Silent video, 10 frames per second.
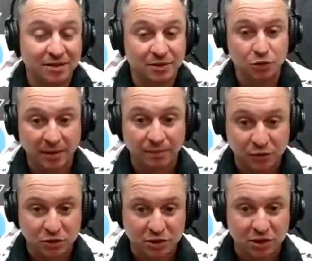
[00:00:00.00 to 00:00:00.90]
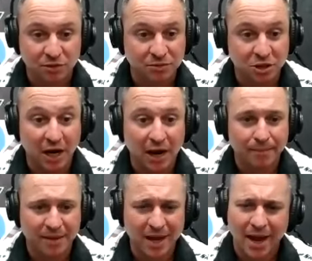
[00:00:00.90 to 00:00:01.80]
Do they produce a good job?
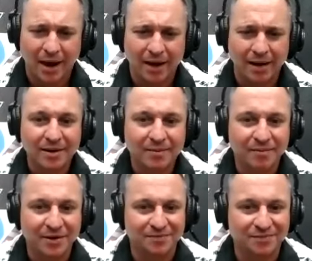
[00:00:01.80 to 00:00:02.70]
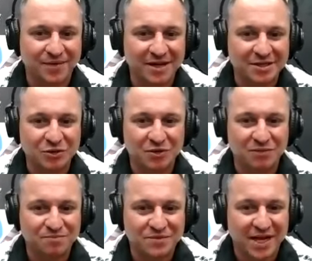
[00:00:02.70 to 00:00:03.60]
Yeah, but they do a
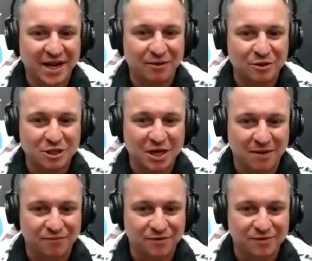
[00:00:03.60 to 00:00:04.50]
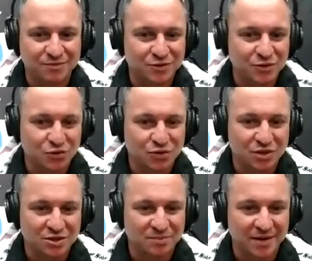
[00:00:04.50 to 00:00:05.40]
ten hour job for two, three
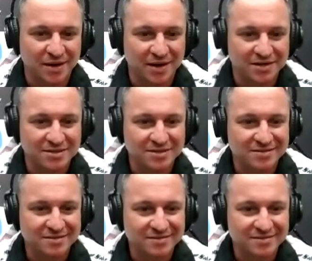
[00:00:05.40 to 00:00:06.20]
hundred bucks.